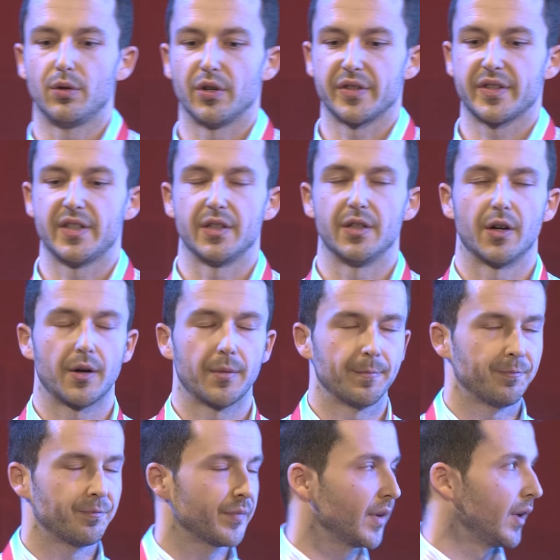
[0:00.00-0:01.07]
consider.
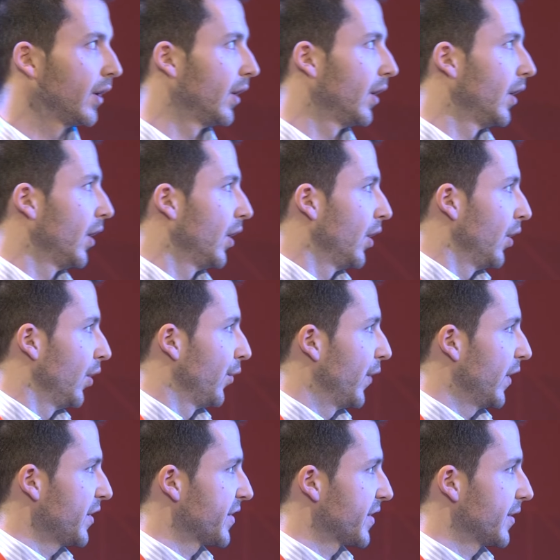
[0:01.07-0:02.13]

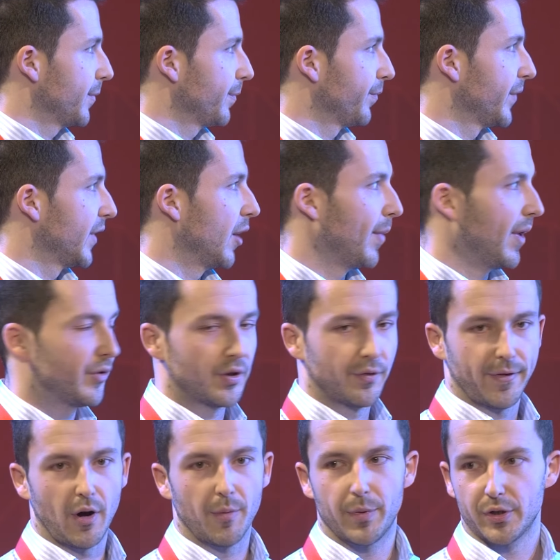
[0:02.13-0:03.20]
First, the amount
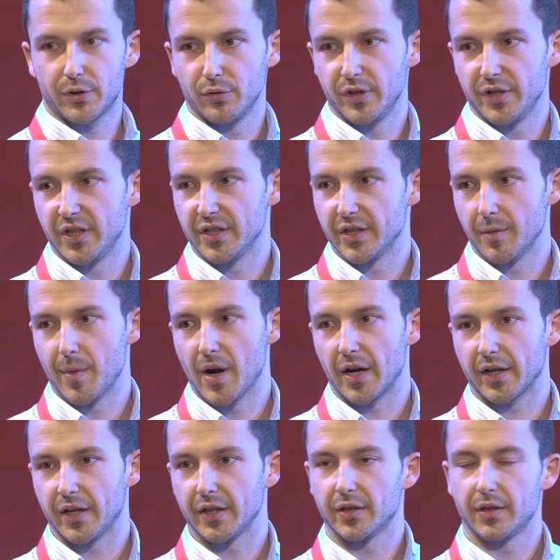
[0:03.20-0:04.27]
of opportunity in the
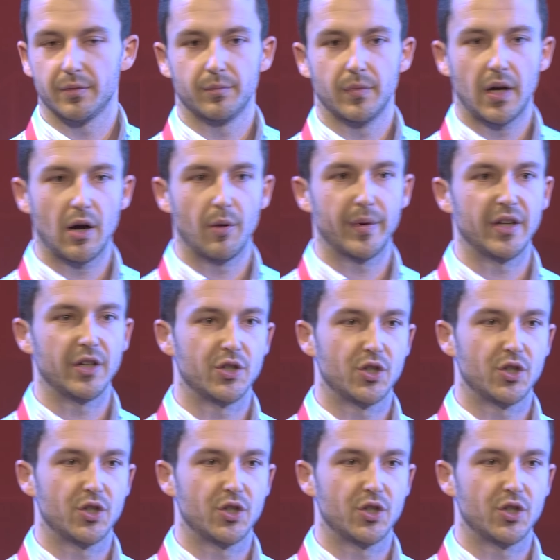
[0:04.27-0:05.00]
market. How many